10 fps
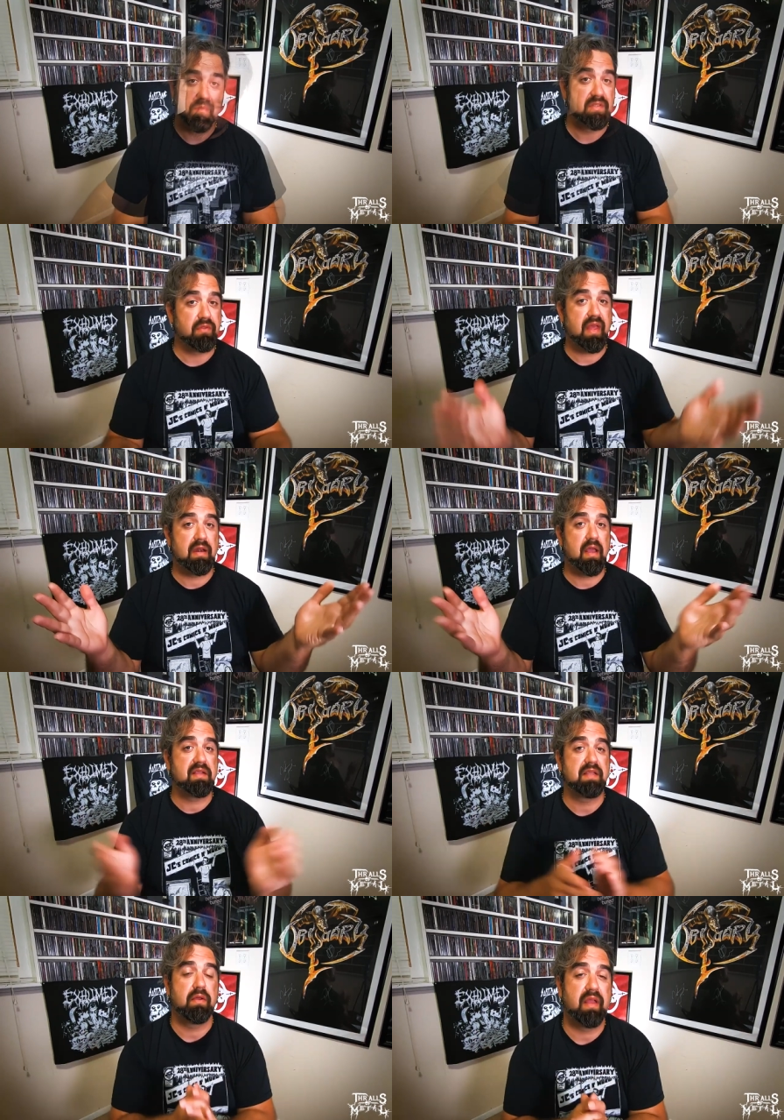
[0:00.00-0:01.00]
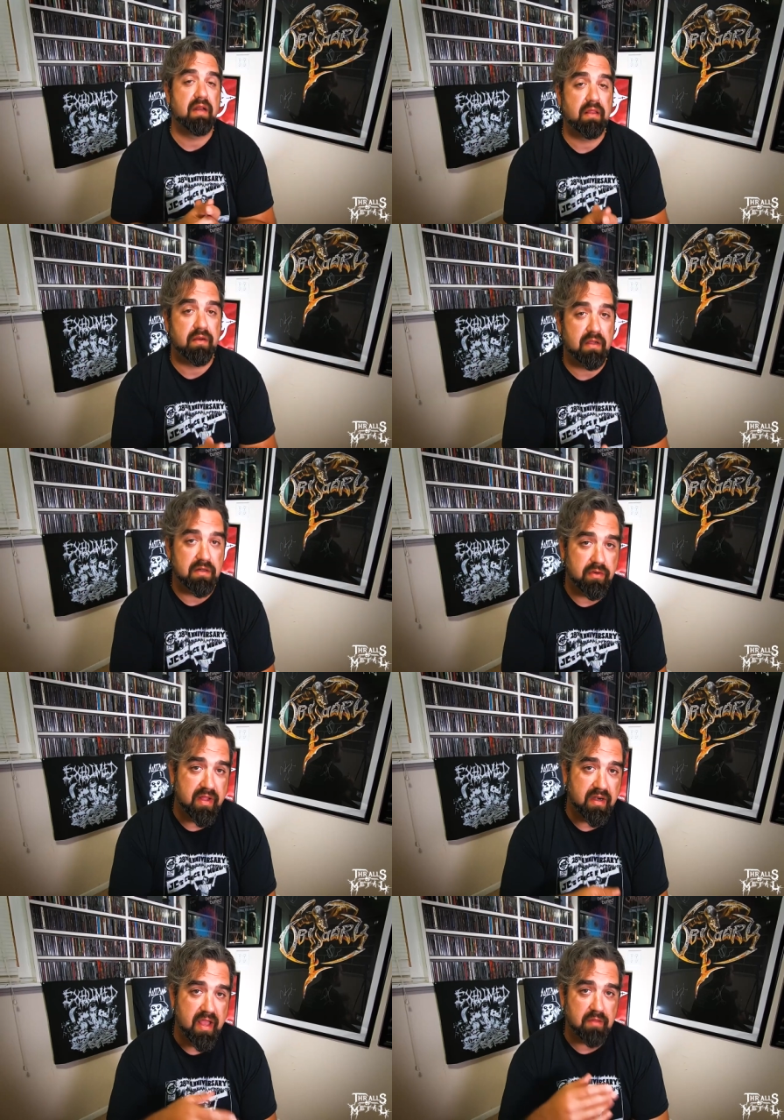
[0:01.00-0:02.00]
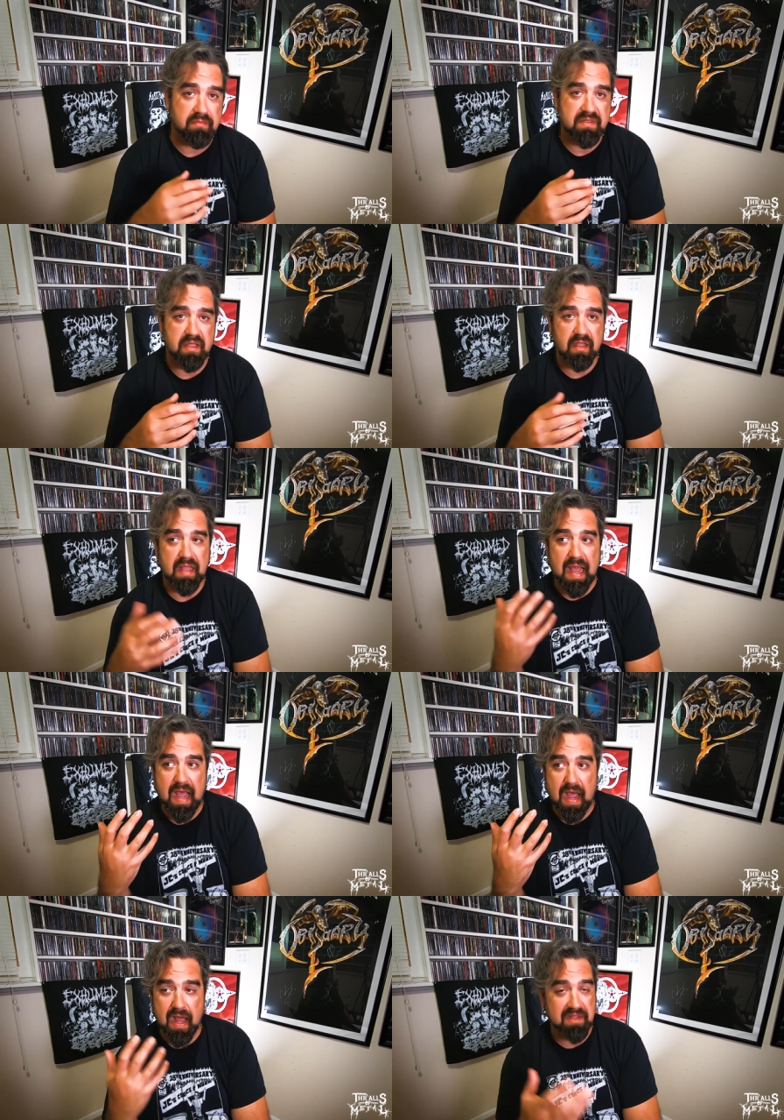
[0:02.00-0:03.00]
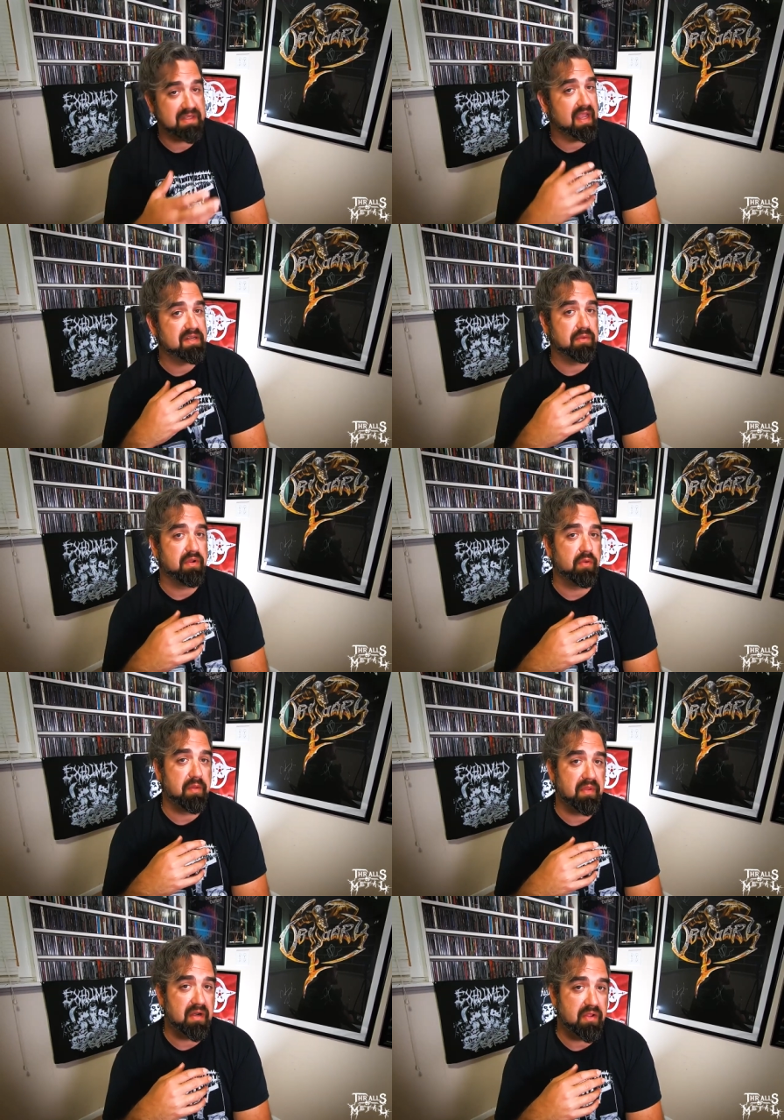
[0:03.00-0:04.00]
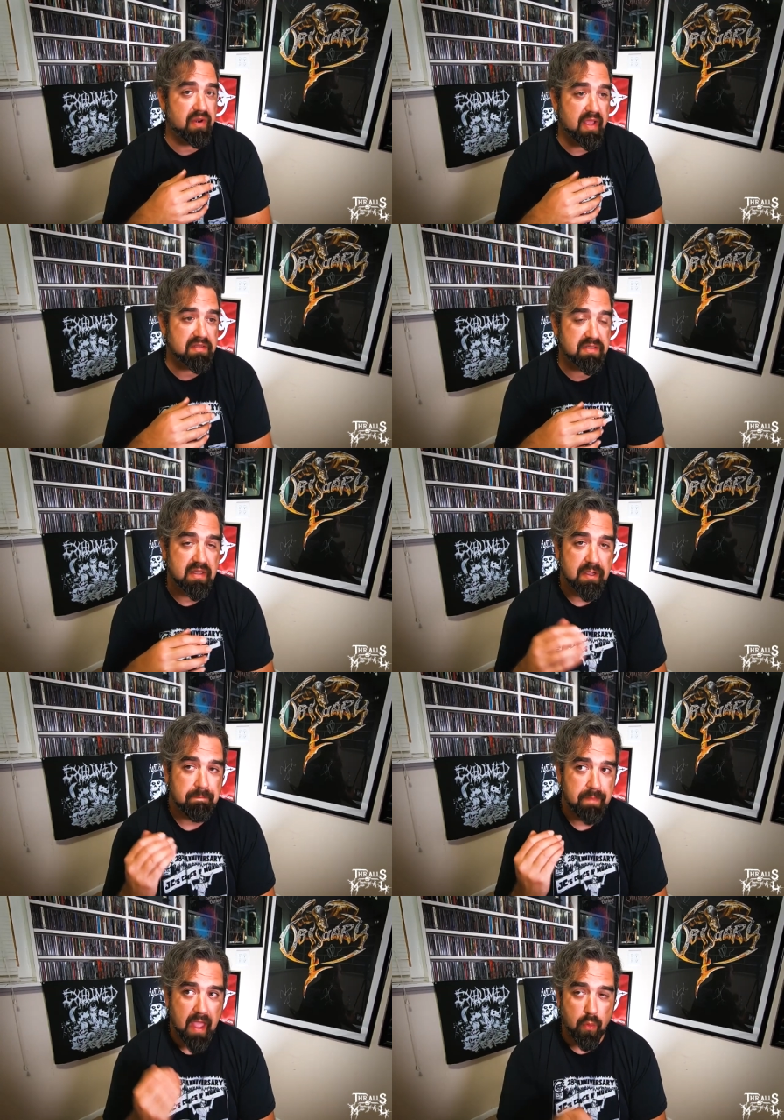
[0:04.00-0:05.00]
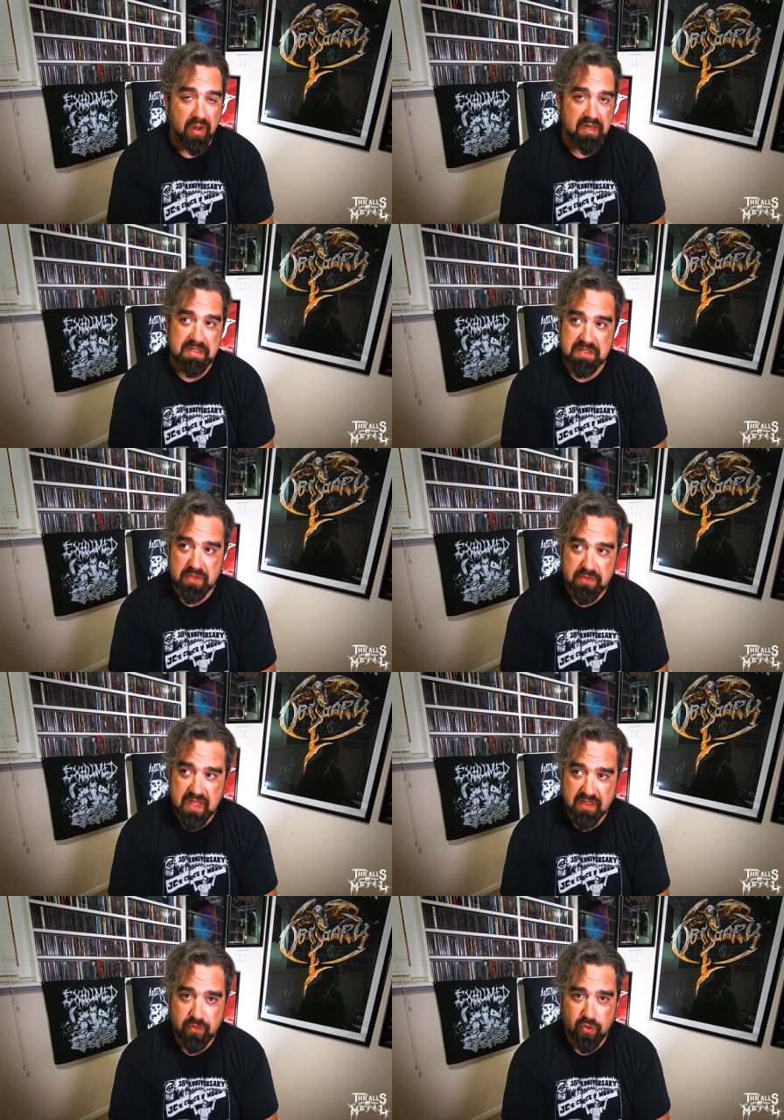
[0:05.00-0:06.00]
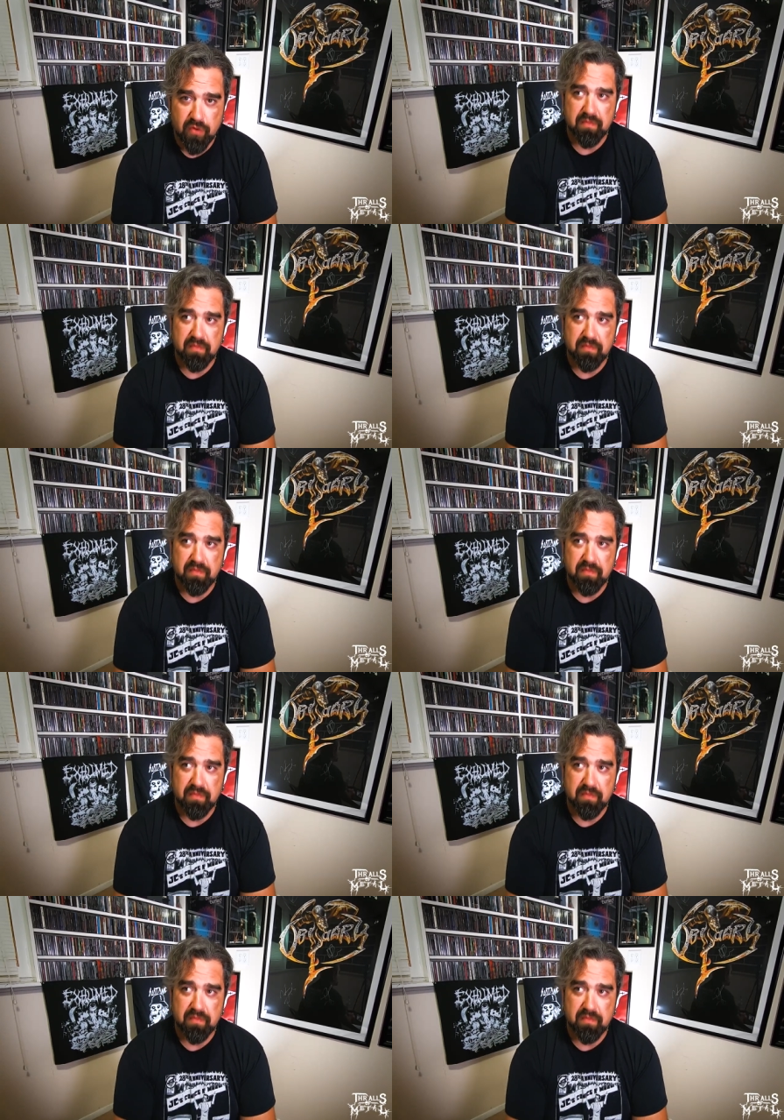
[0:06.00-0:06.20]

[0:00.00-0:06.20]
So that knocks out another underrated albums thing. Honestly, I don't know what I'm going to do next. I wanted to do deathcore